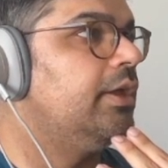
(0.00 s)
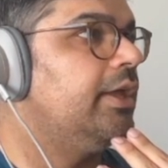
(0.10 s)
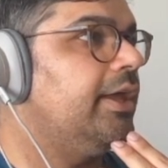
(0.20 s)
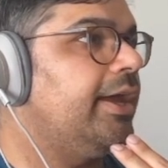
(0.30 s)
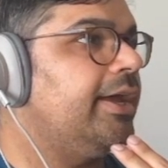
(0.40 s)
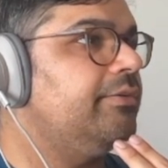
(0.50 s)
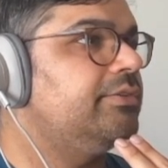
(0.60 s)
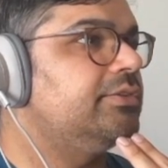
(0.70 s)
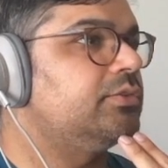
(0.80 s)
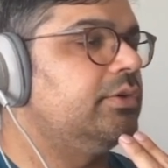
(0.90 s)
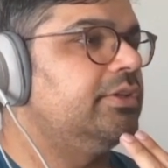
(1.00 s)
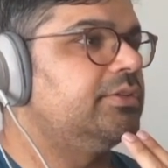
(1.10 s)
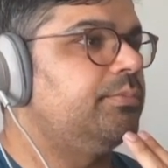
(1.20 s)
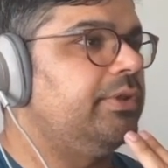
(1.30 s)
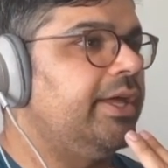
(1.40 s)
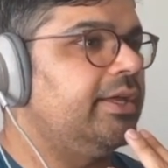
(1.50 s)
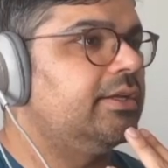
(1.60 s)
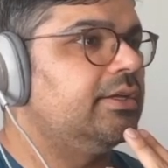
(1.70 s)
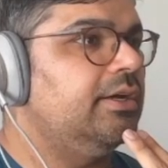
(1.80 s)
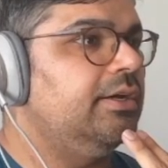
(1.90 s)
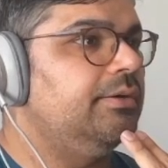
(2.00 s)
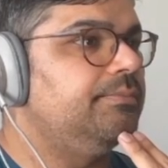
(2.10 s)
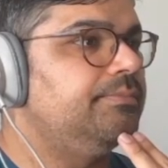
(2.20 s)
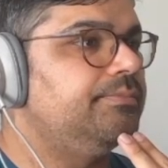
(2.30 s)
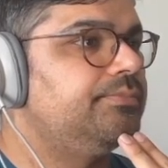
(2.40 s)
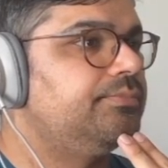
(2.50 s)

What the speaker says: Yeah, I have this sort of this blank icon